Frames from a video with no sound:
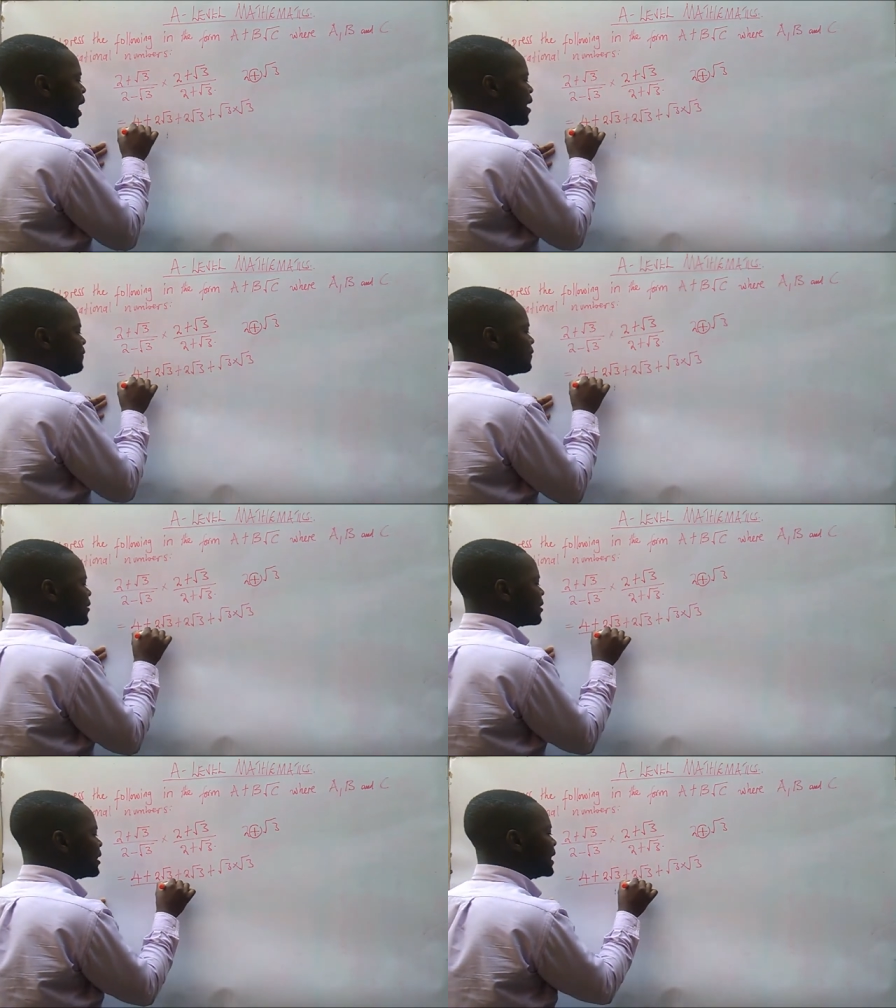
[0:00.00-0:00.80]

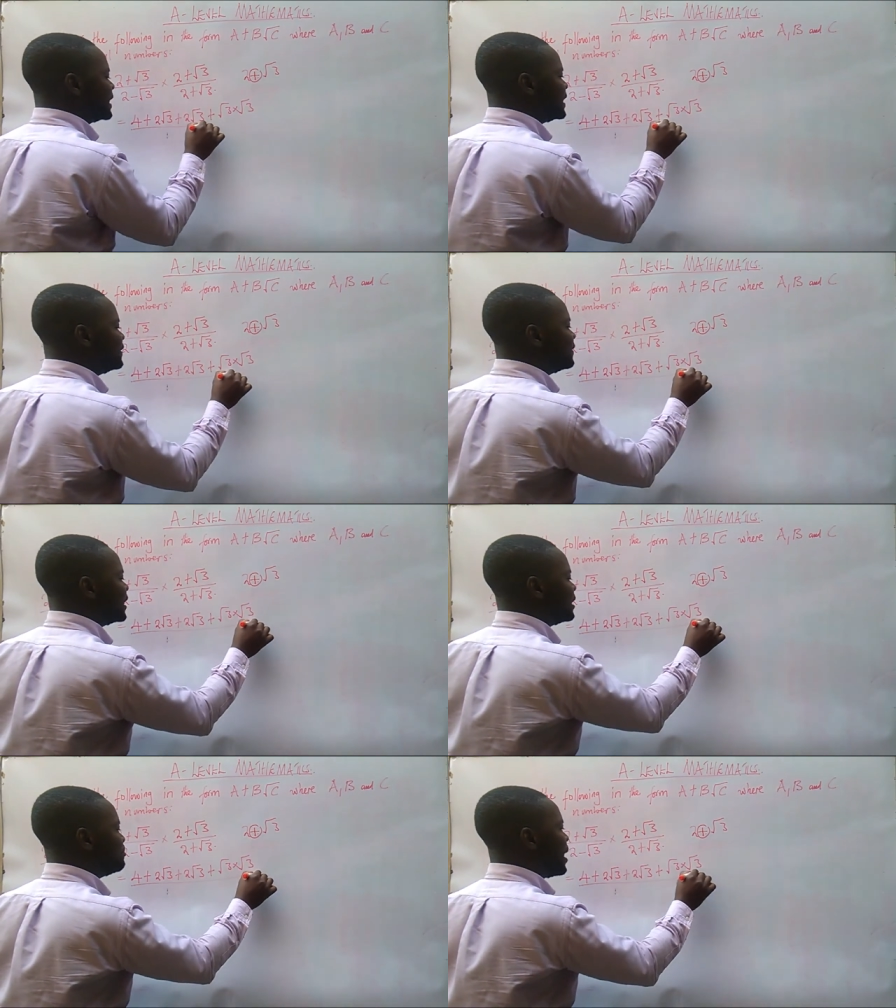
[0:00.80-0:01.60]
Everything
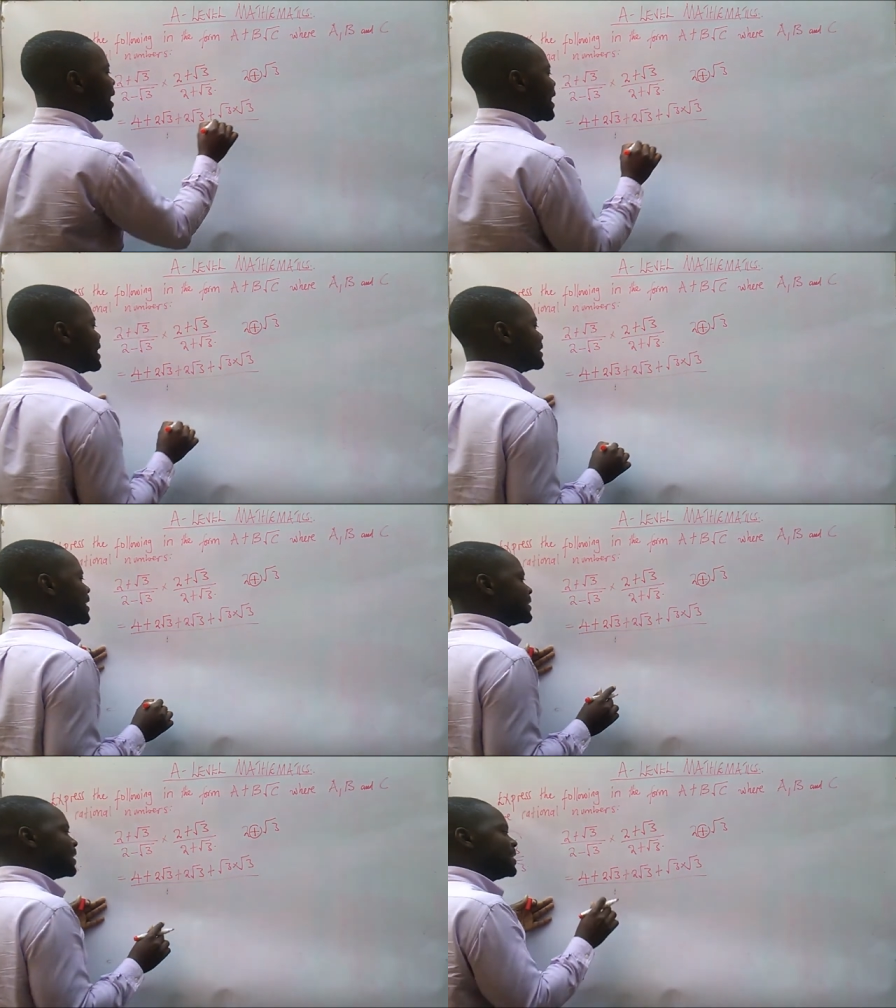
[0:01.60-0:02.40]
divided by, as
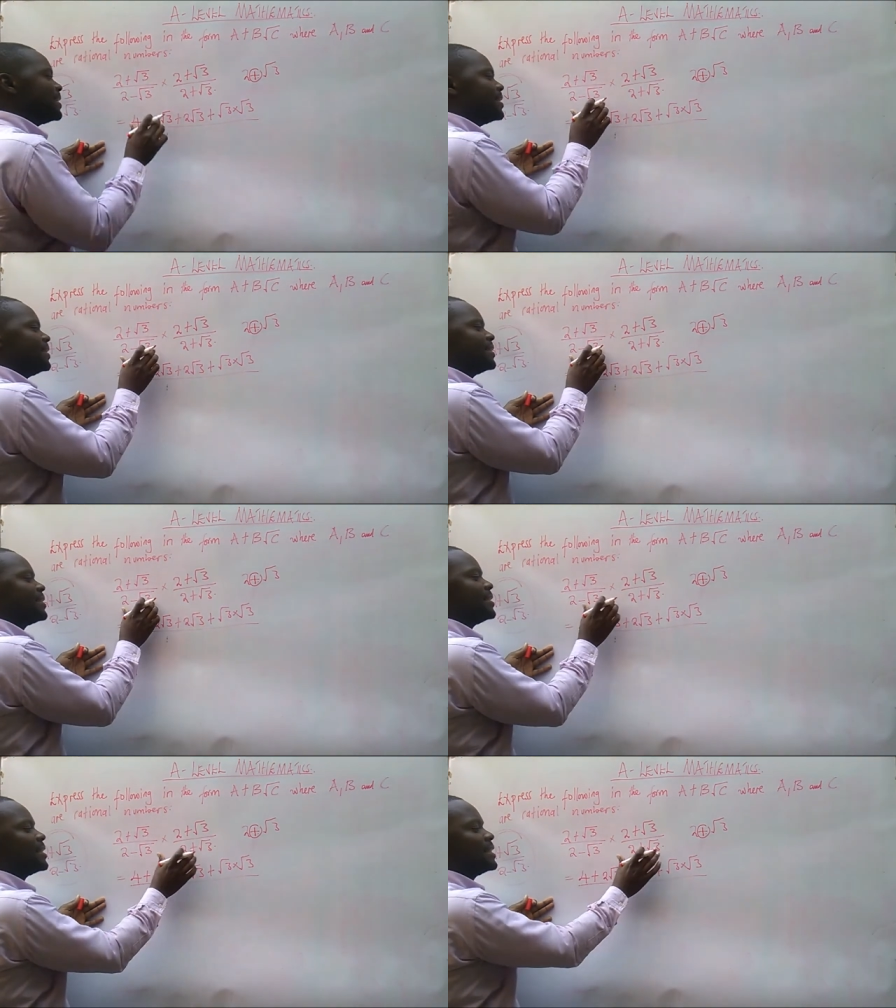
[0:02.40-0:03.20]
I said,
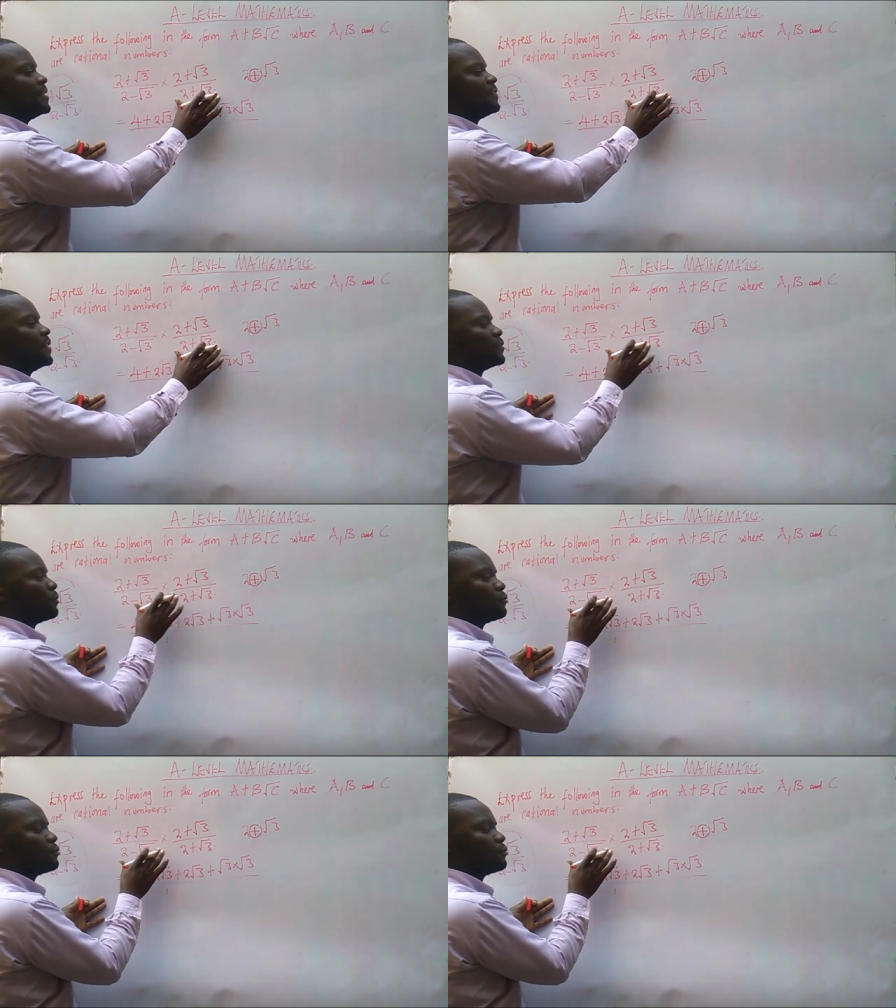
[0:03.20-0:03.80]
this is a difference